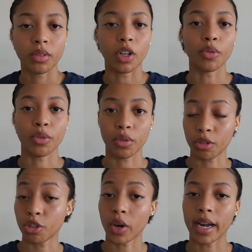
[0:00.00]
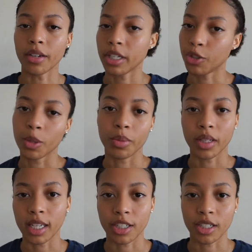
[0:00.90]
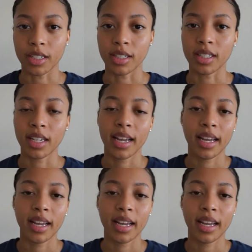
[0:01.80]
go through those trials and tribulations